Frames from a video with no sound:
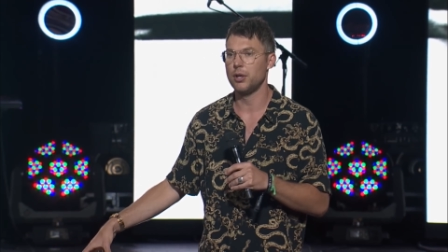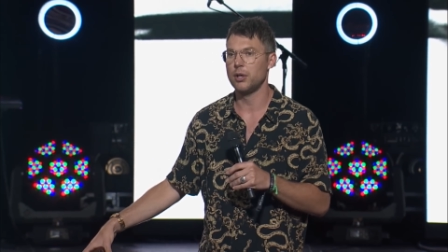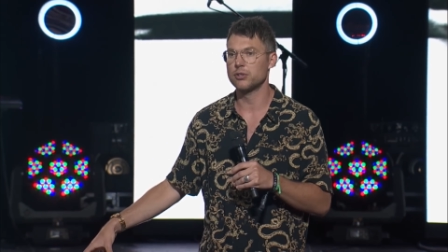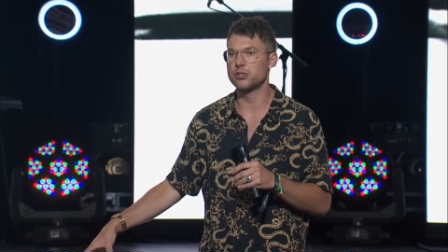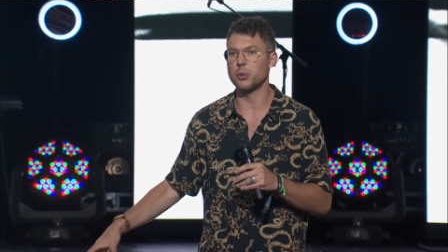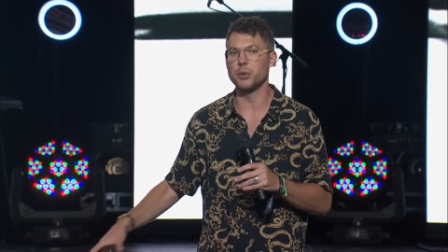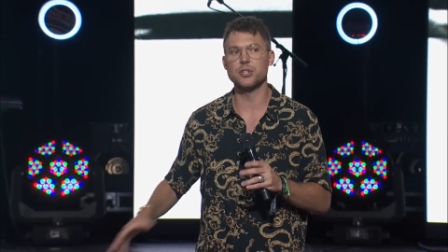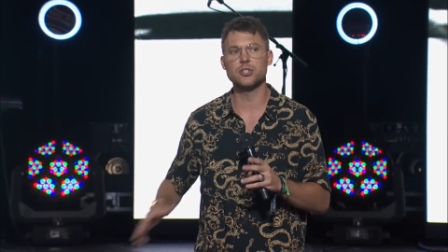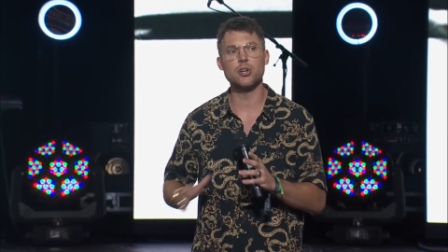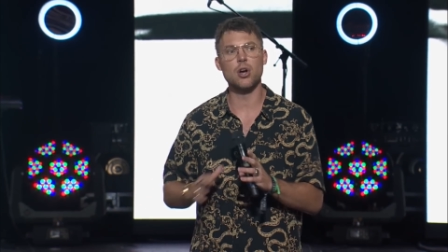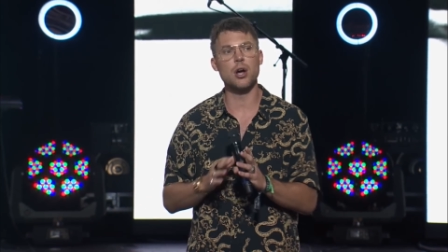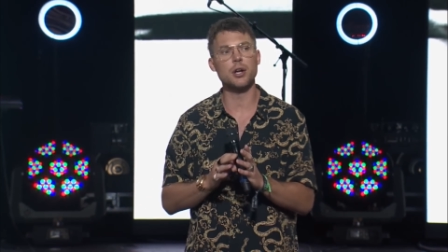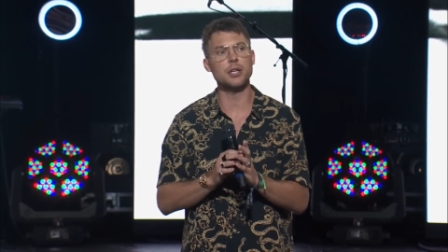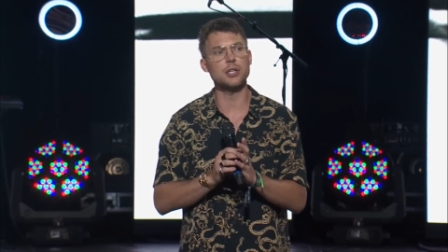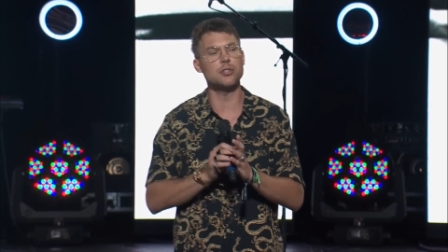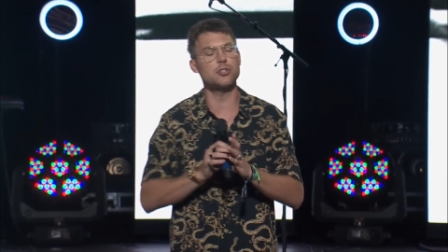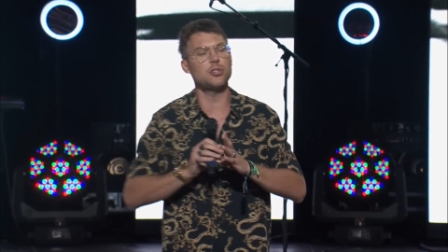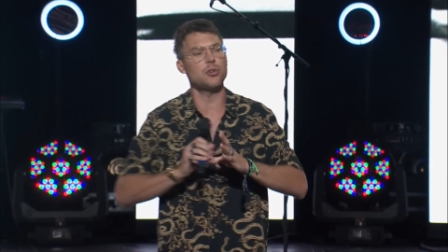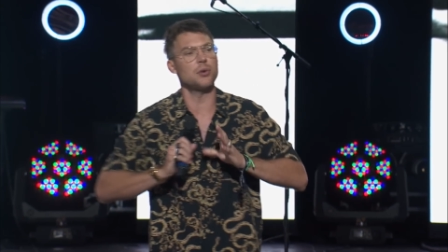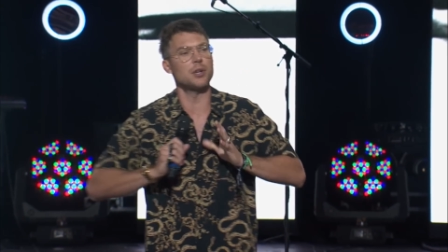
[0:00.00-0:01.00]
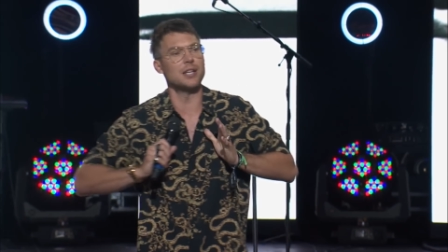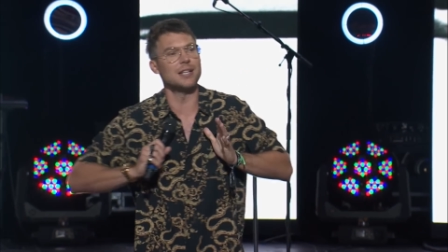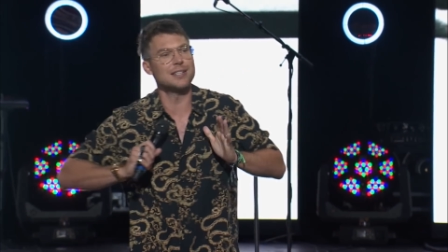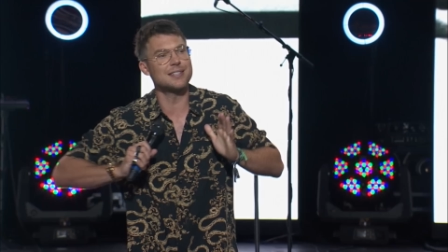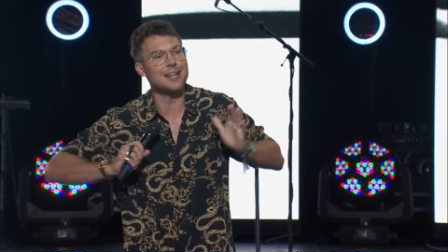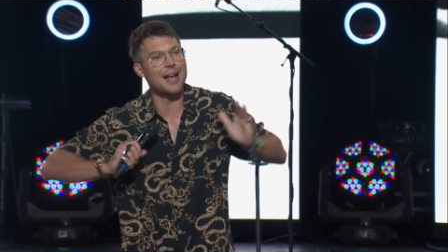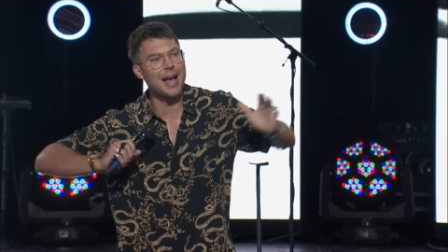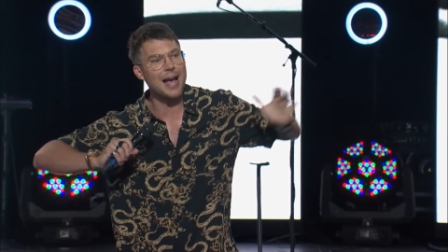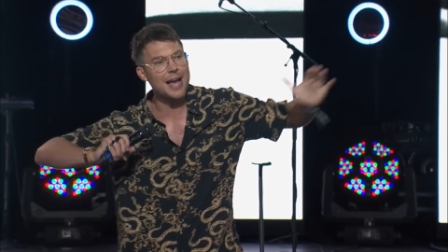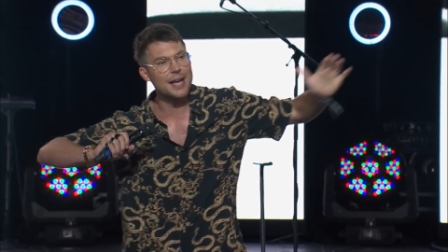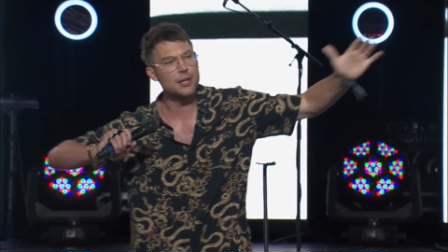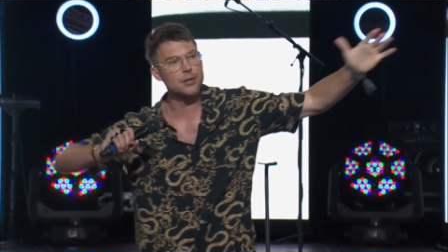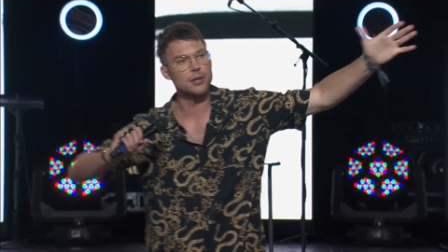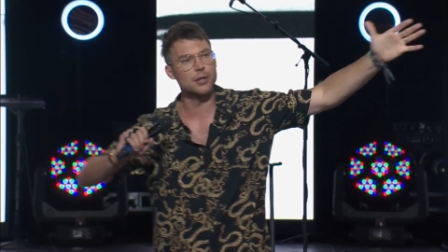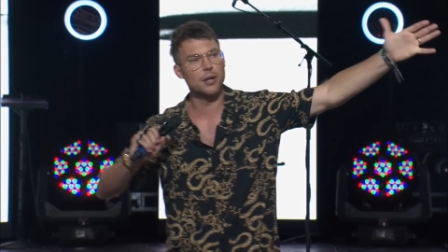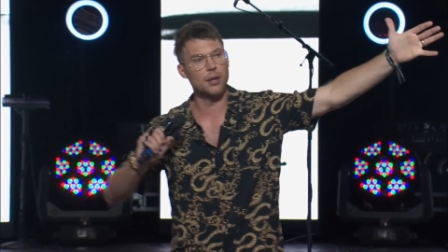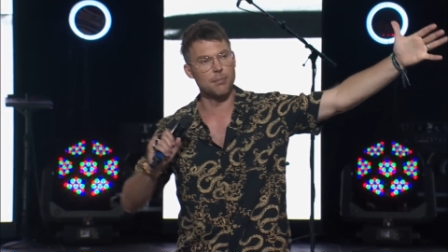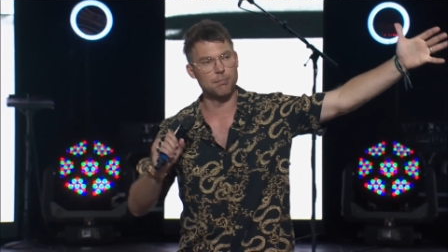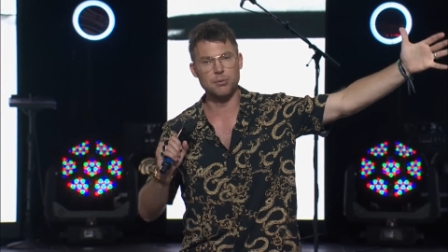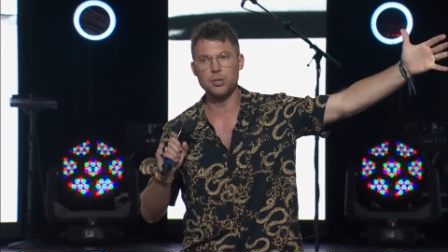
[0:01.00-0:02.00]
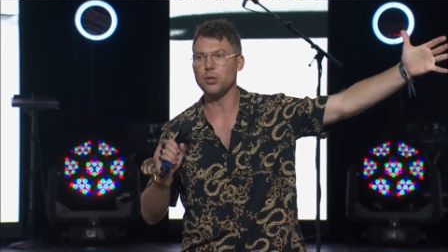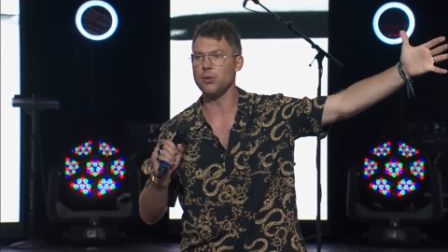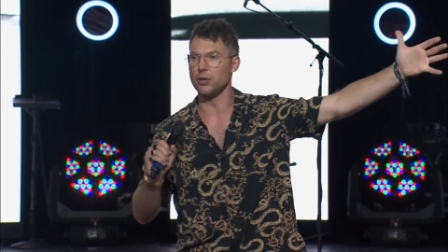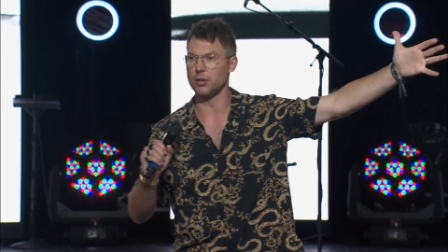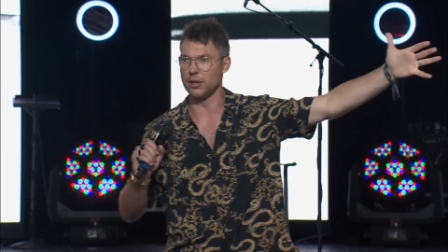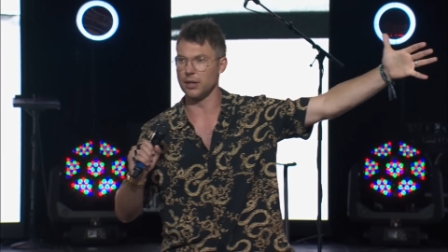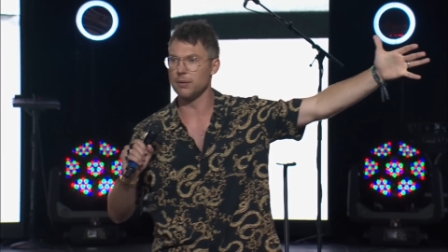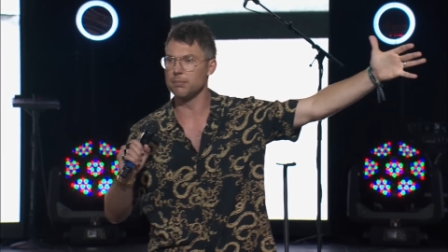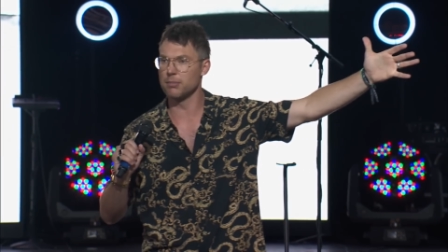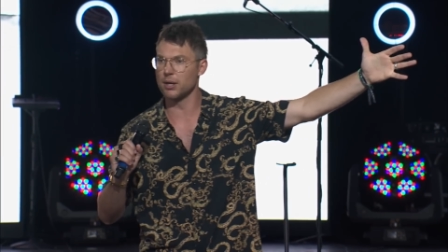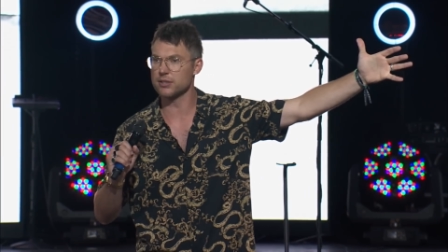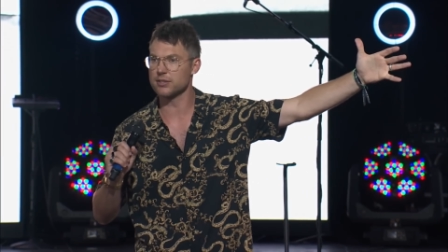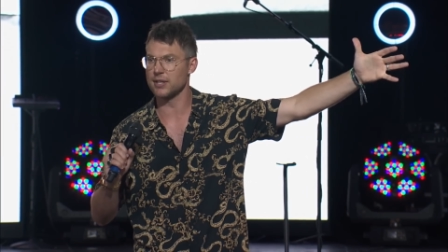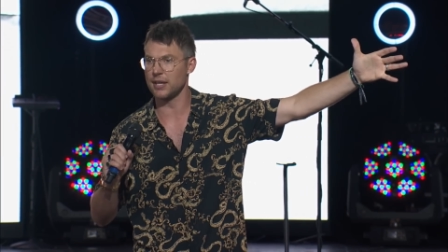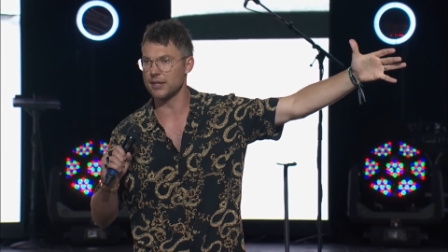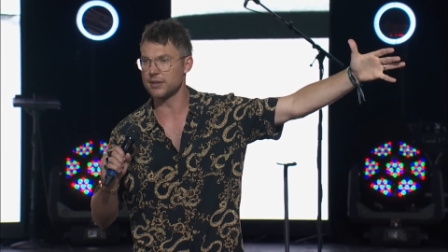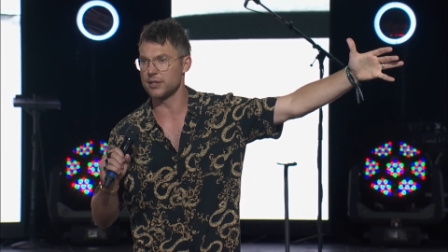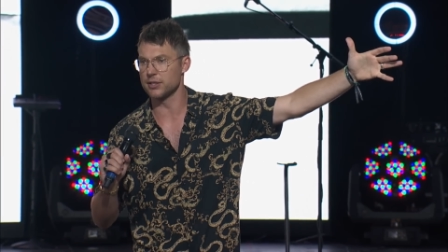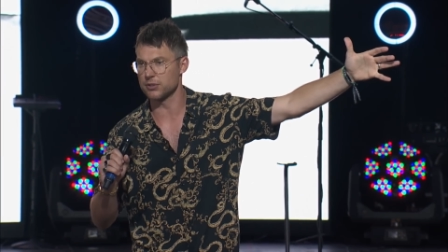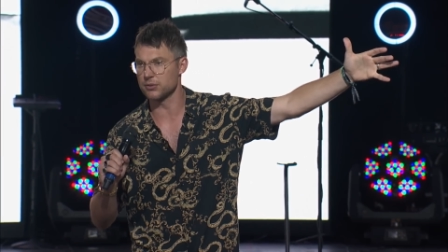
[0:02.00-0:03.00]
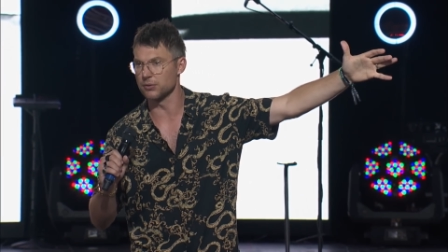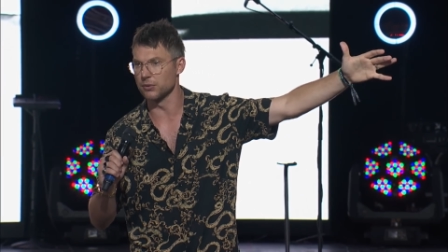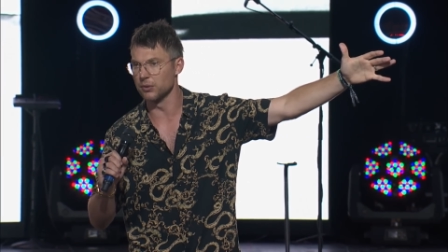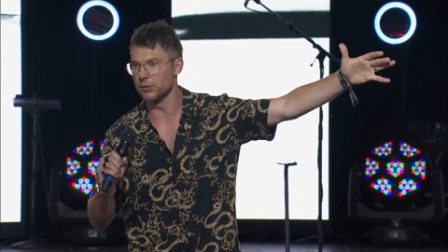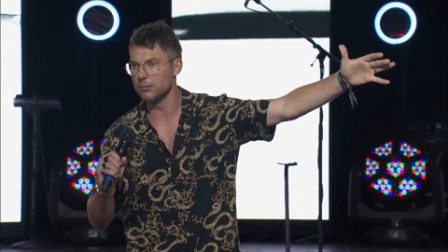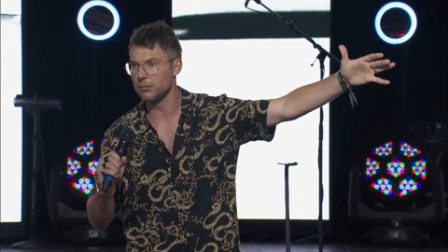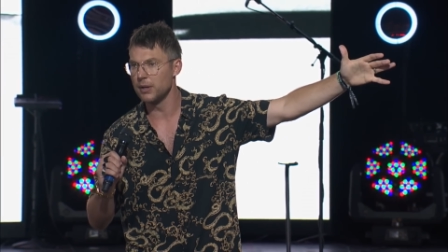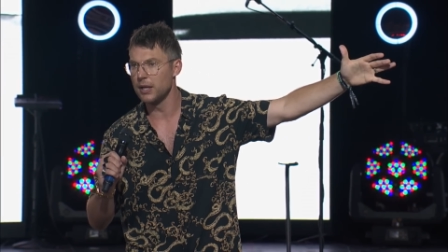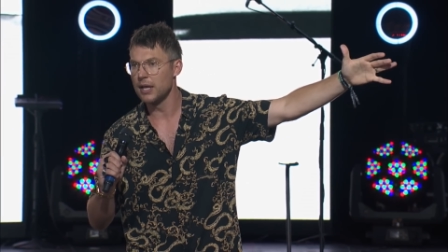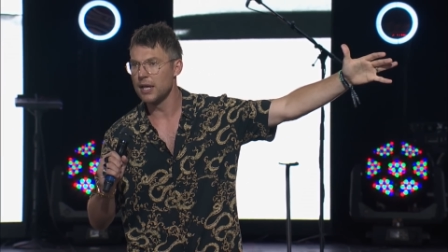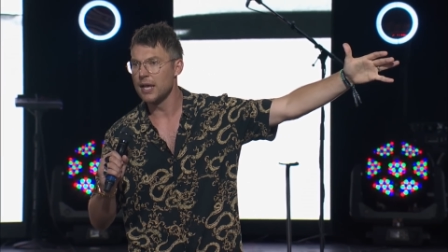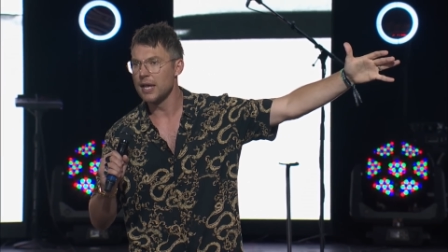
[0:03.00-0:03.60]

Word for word: So he's talking to an entire community, much like this room,